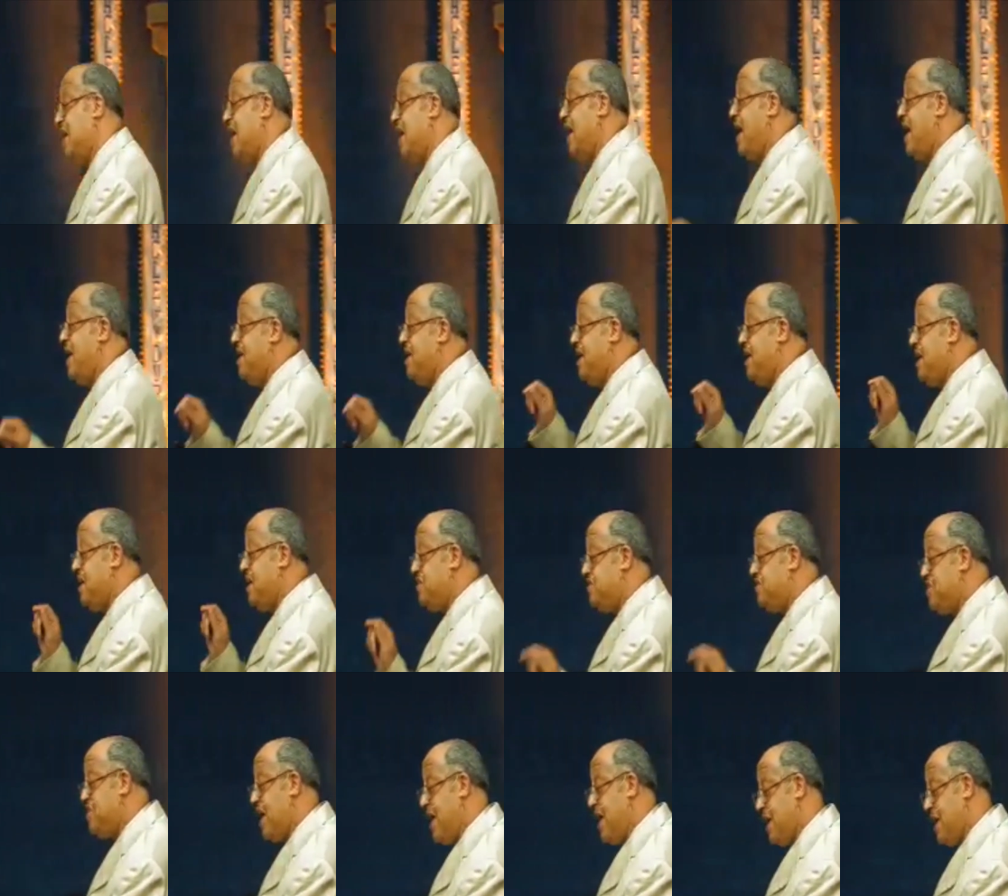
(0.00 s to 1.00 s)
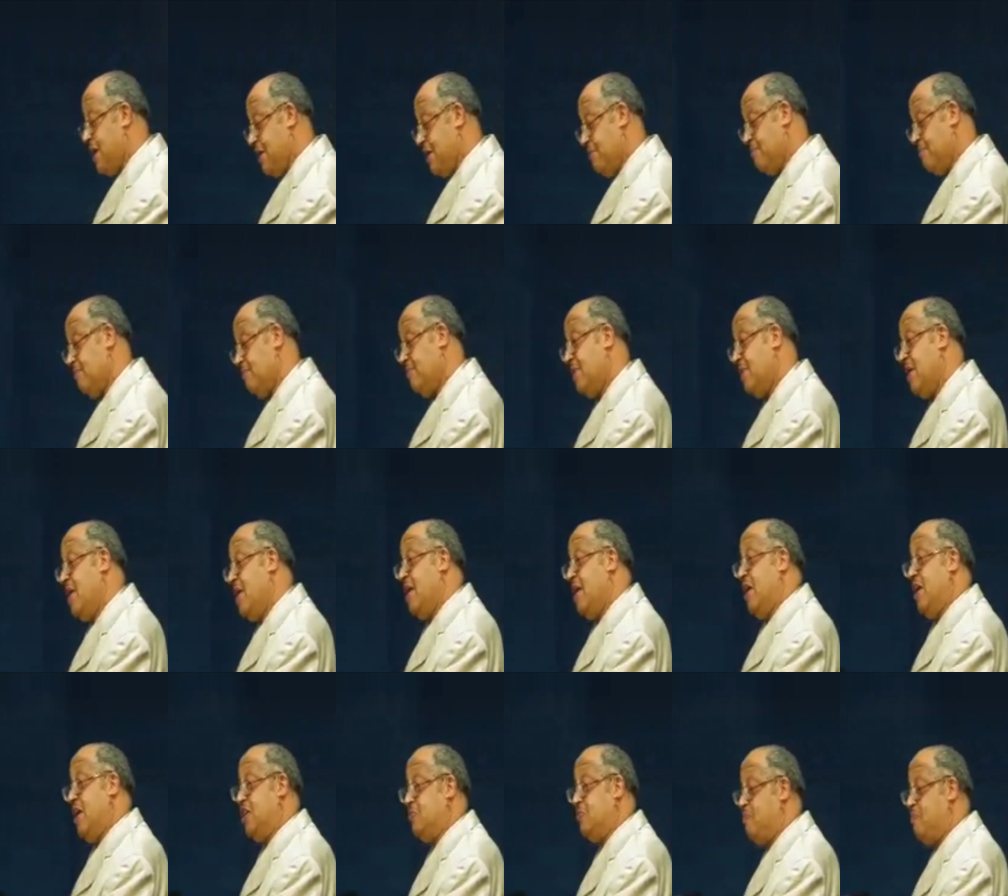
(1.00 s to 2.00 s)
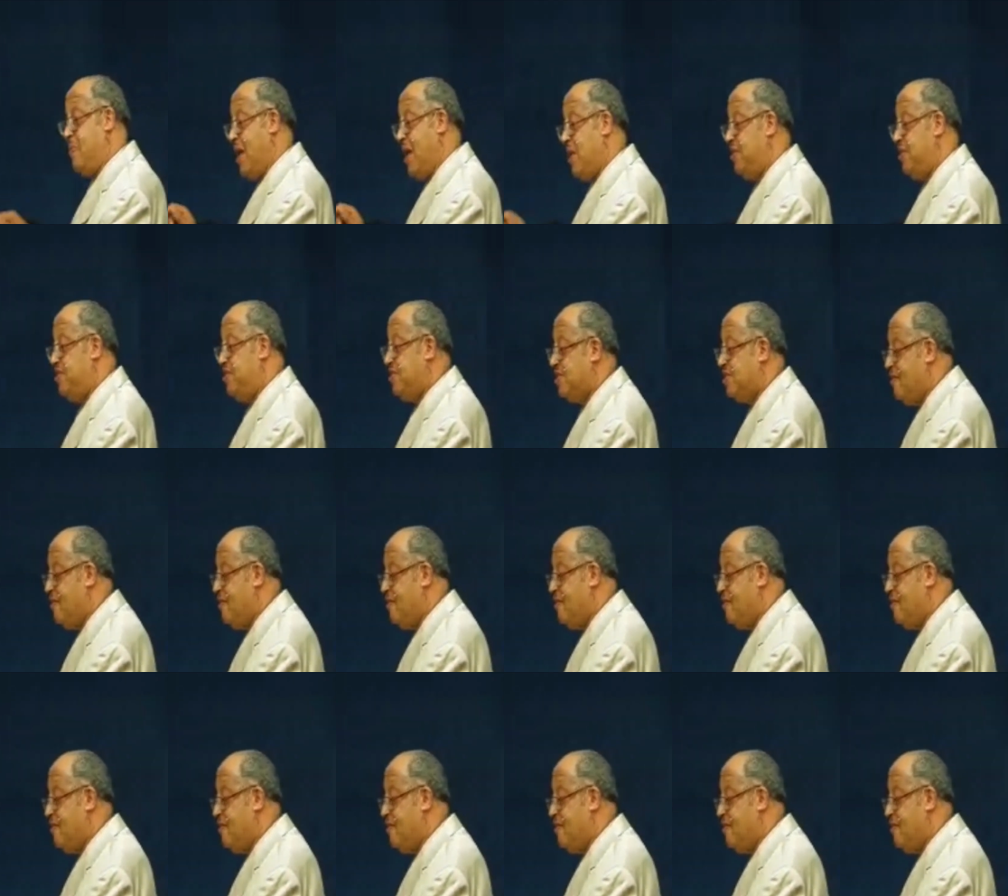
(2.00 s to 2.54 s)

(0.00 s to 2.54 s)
at his name, it's better to